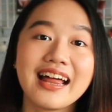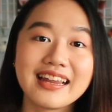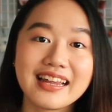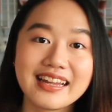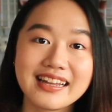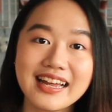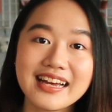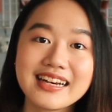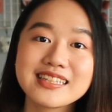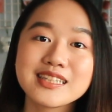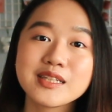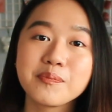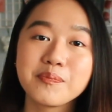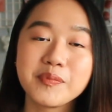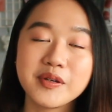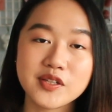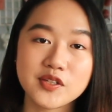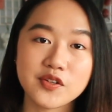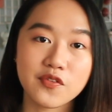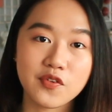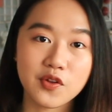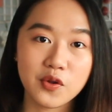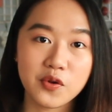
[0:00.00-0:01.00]
The next
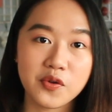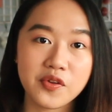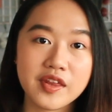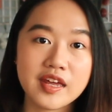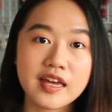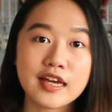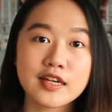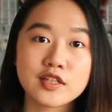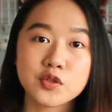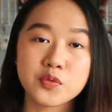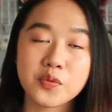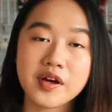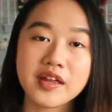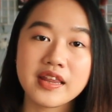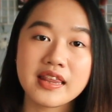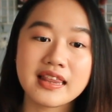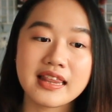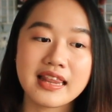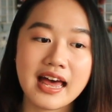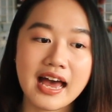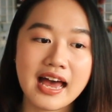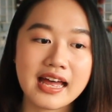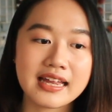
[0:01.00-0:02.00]
piece of clothing is one
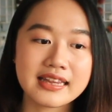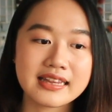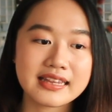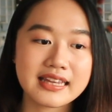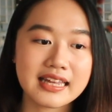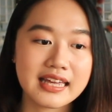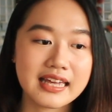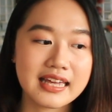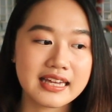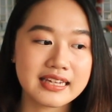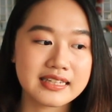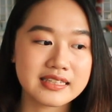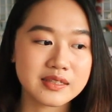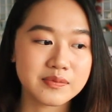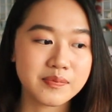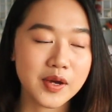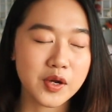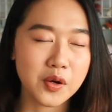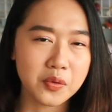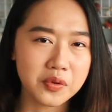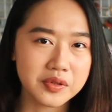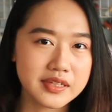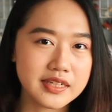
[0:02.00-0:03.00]
that is
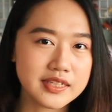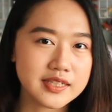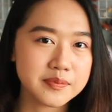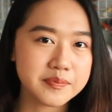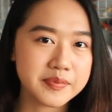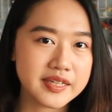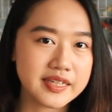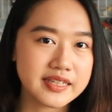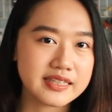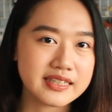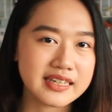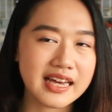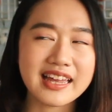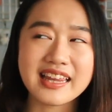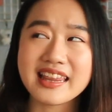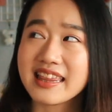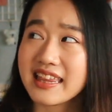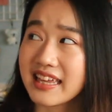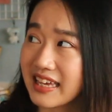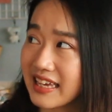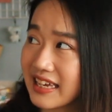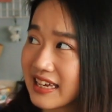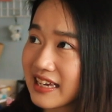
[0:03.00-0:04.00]
my oldest piece, I
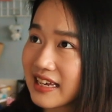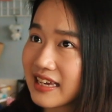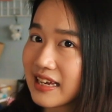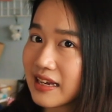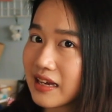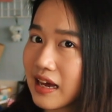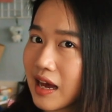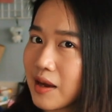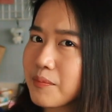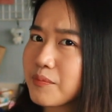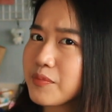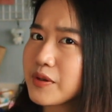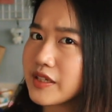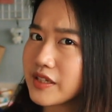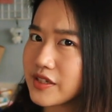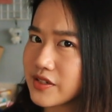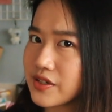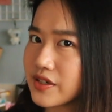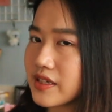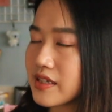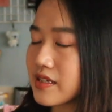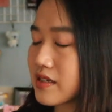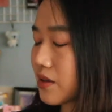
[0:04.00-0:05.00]
think. I'm pretty
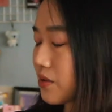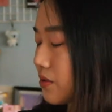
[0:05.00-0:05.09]
sure this is the